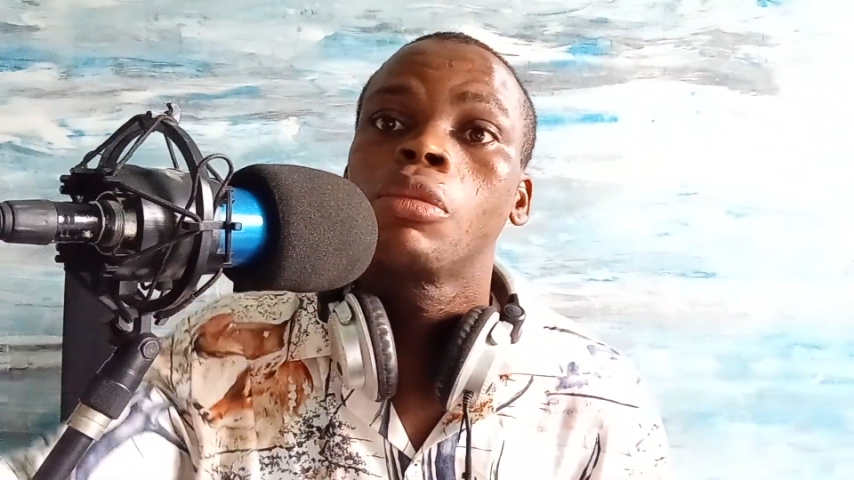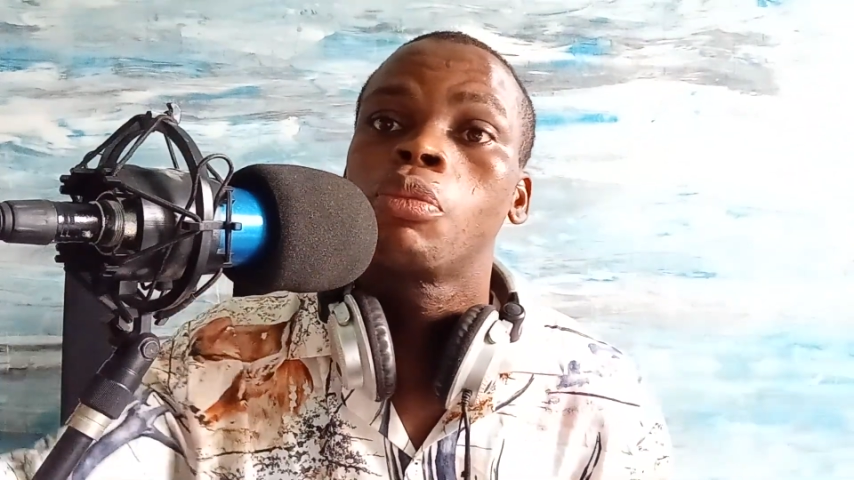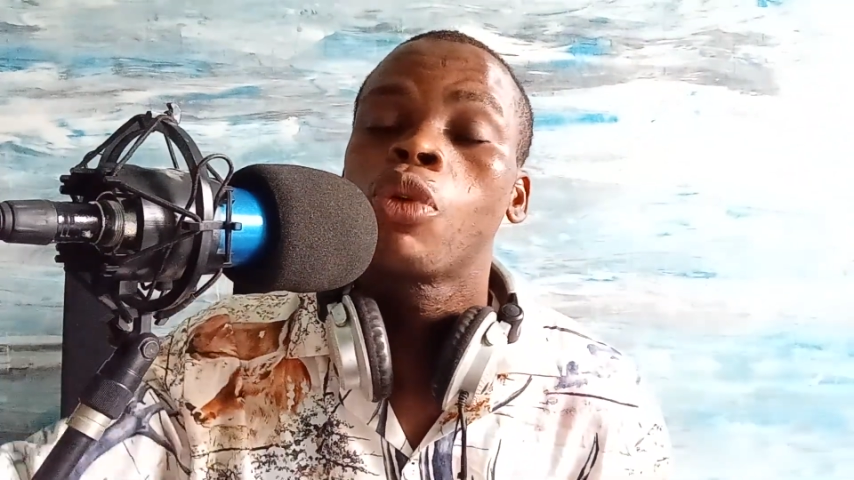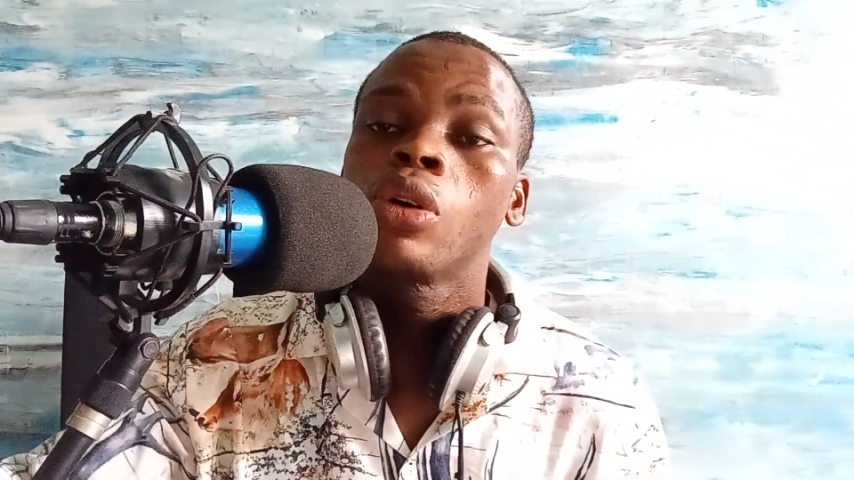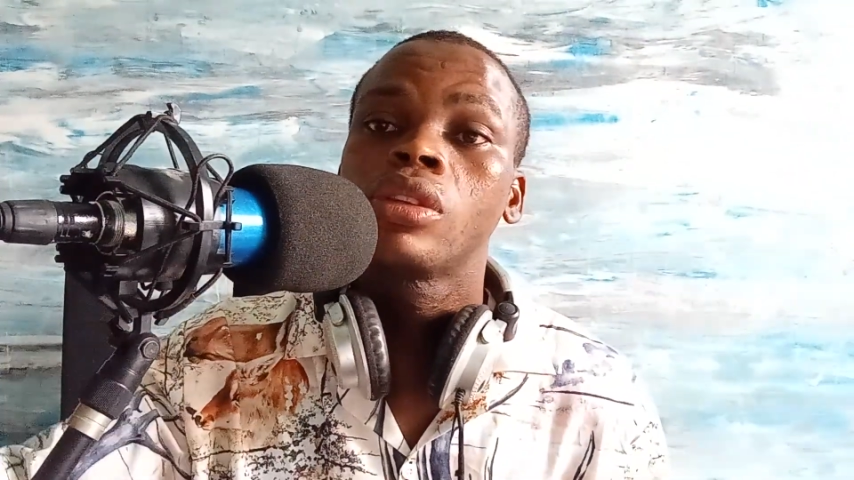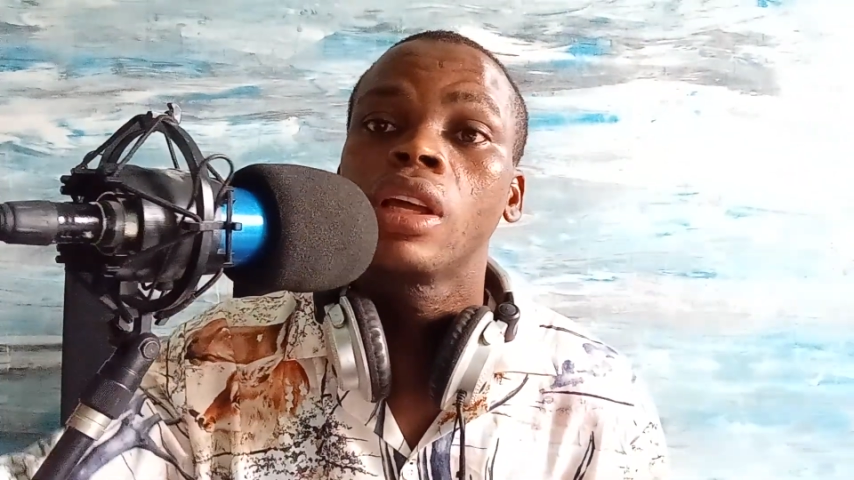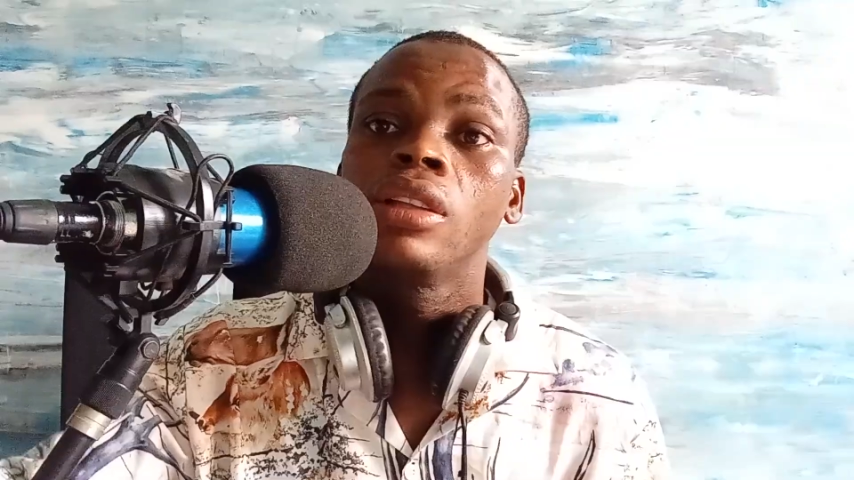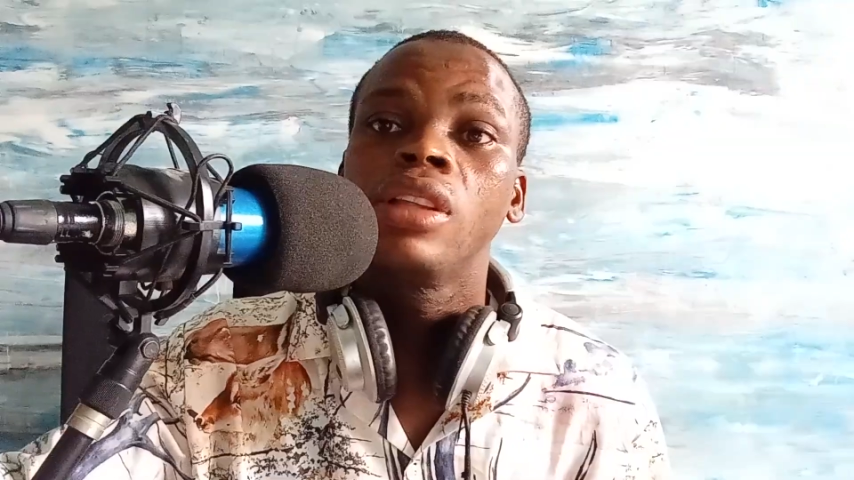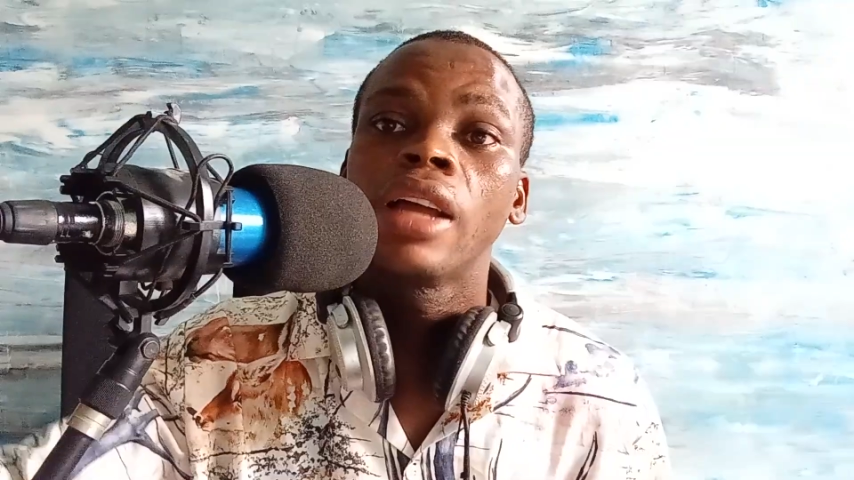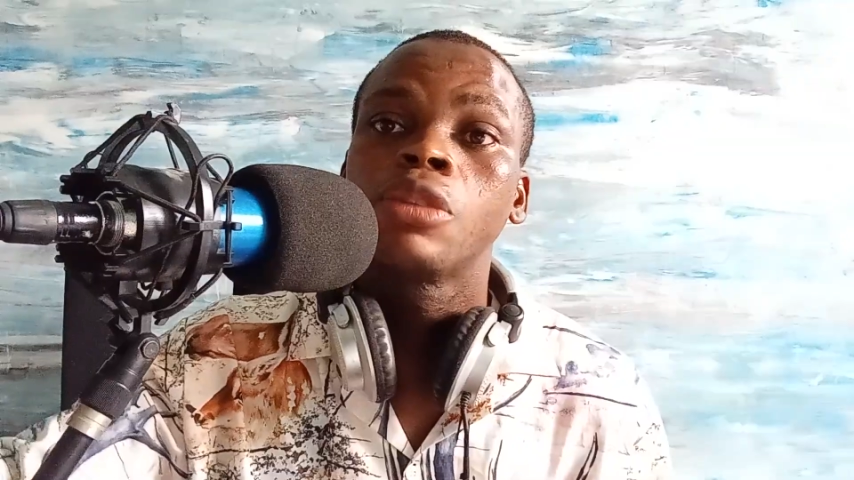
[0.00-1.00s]
pour
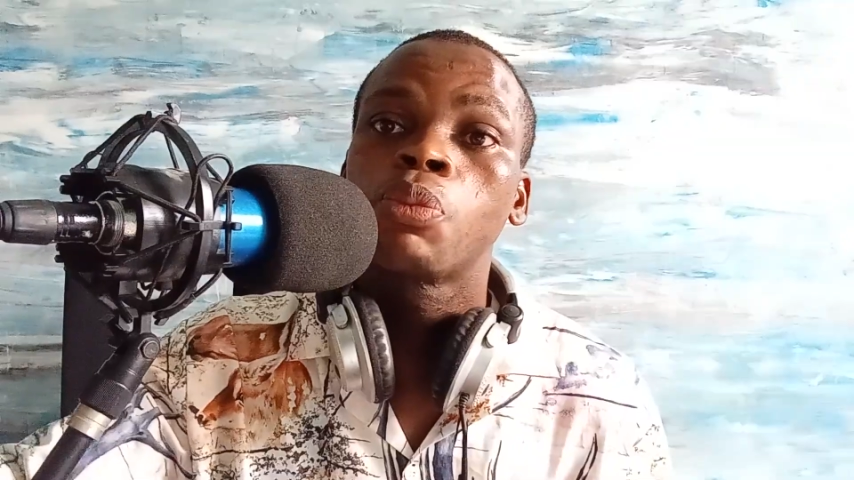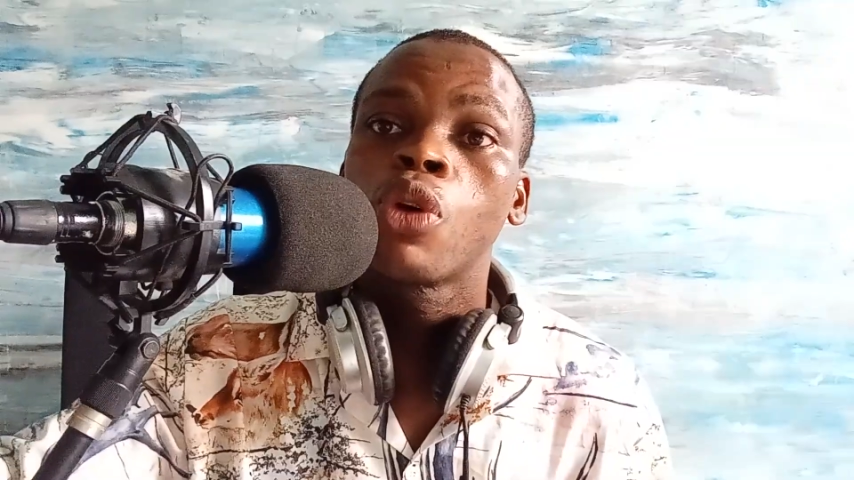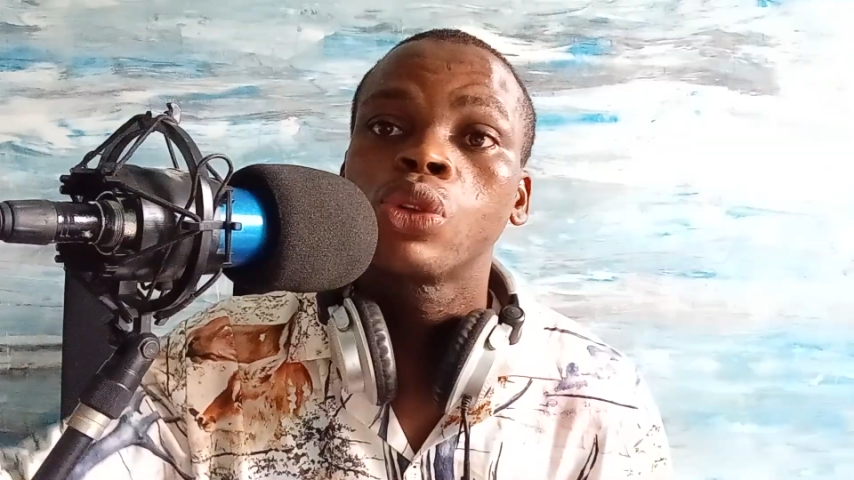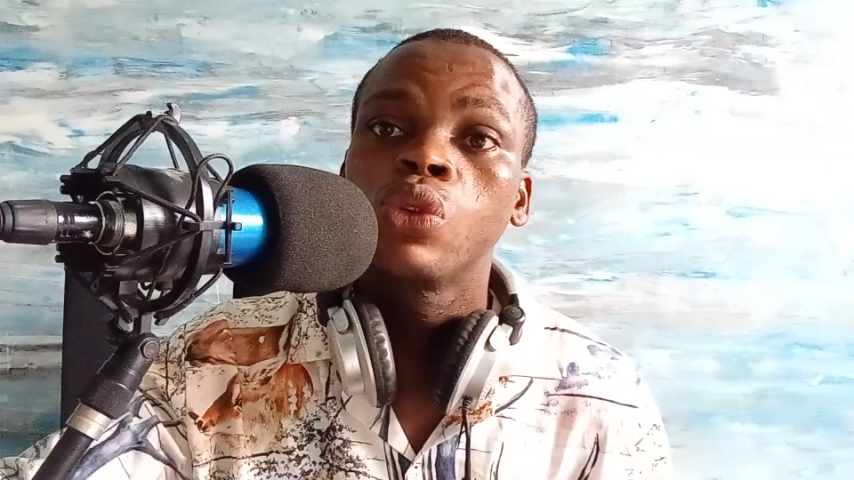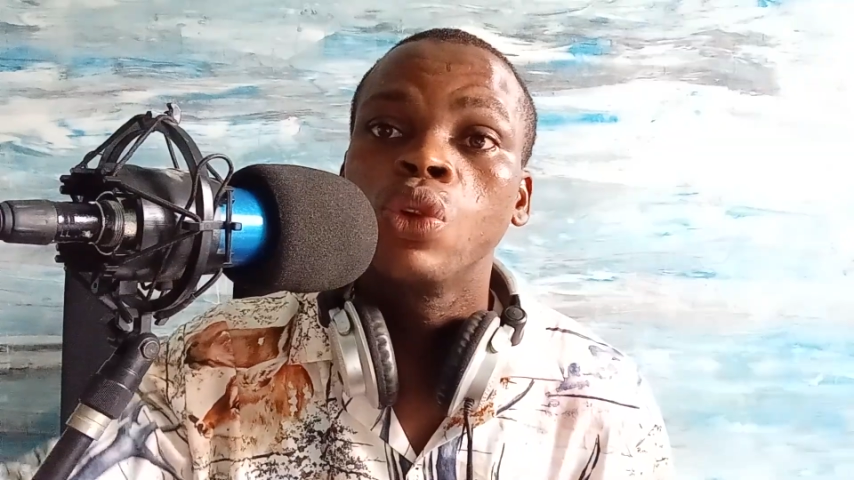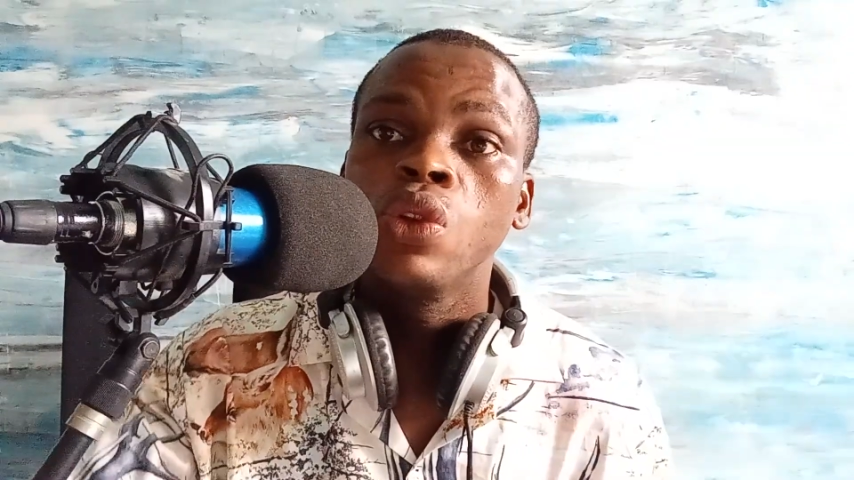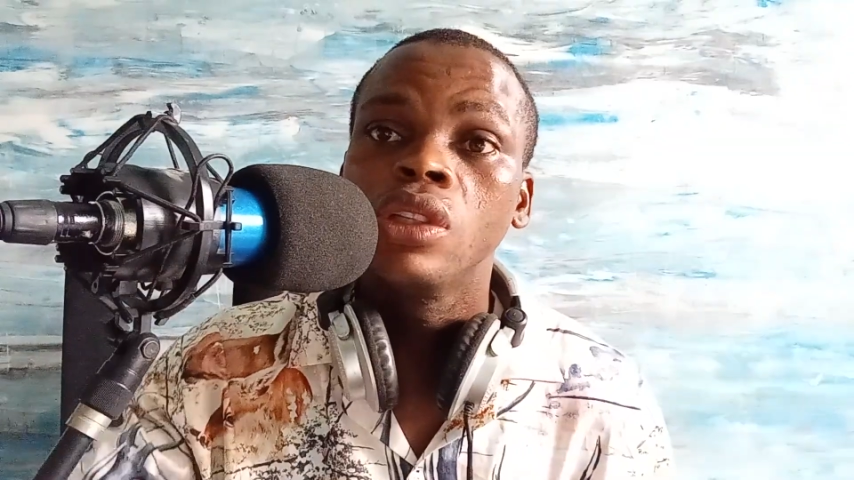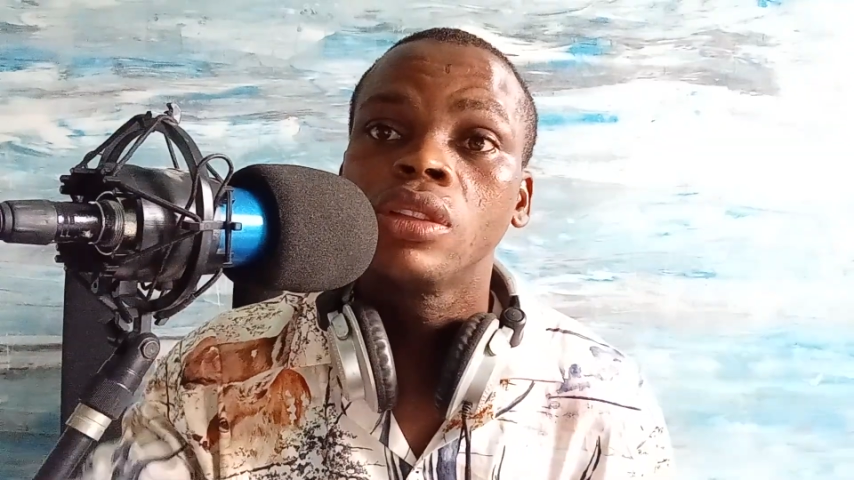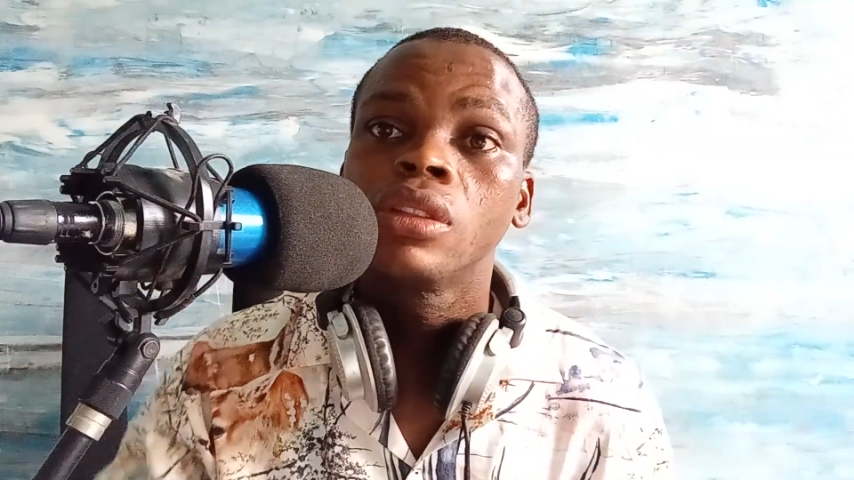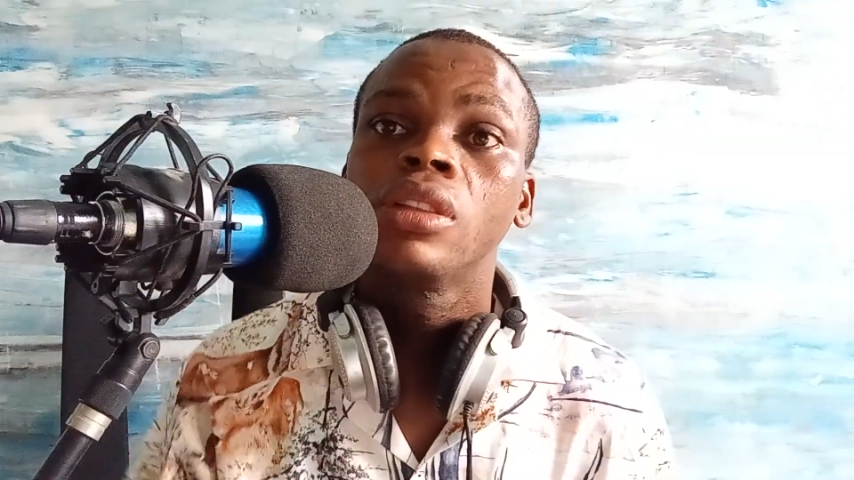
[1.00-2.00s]

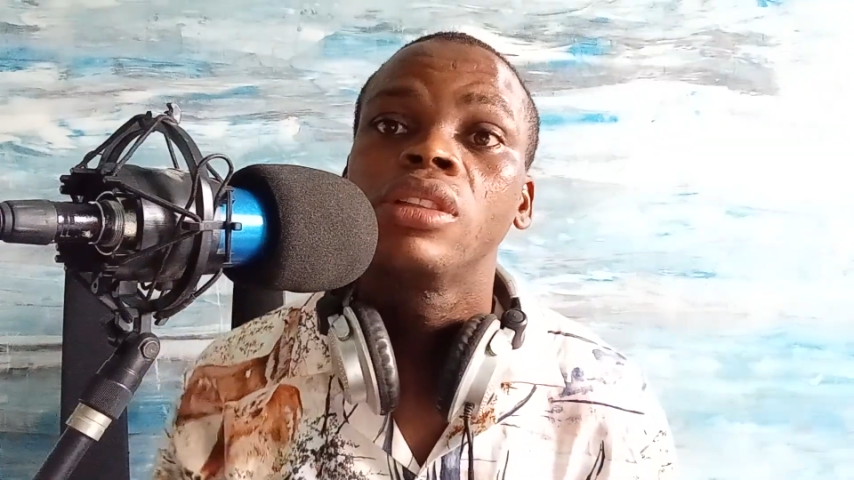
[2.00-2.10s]
toluene